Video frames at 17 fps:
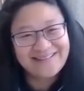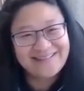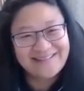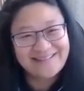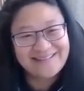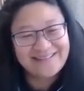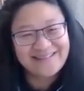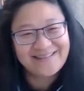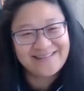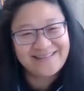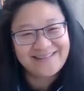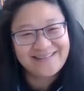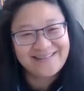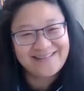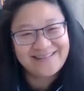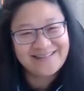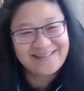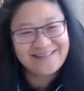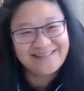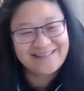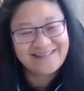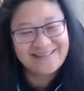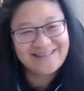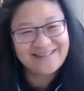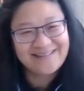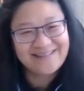
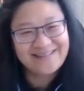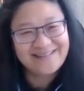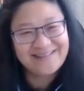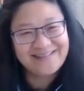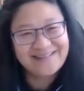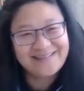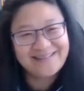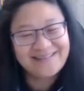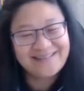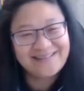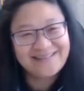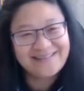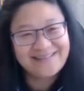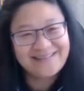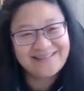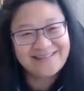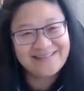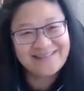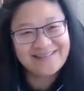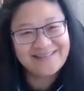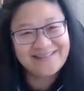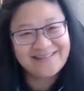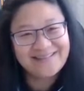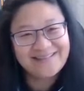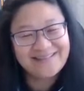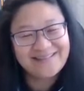The person shown says nothing.